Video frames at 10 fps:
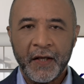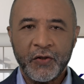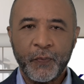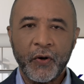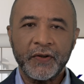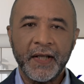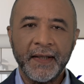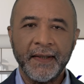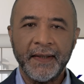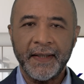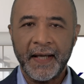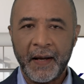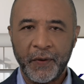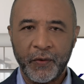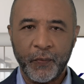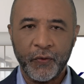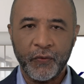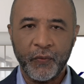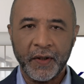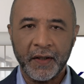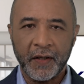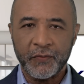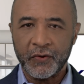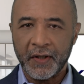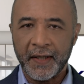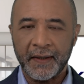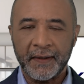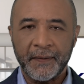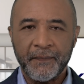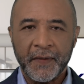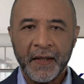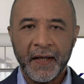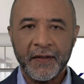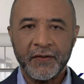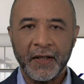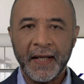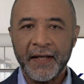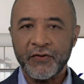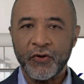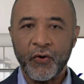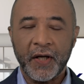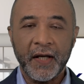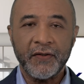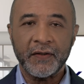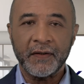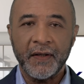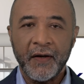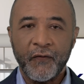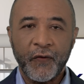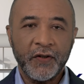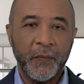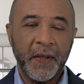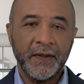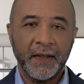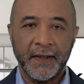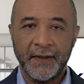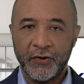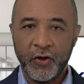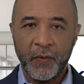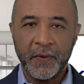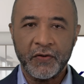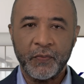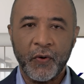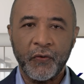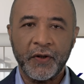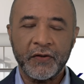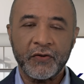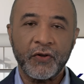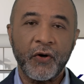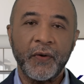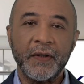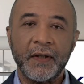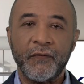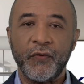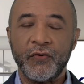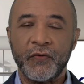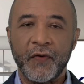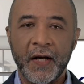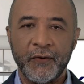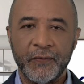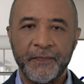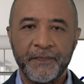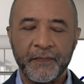is particularly applicable when it comes to land, as the land's location fundamentally determines both its current and future value.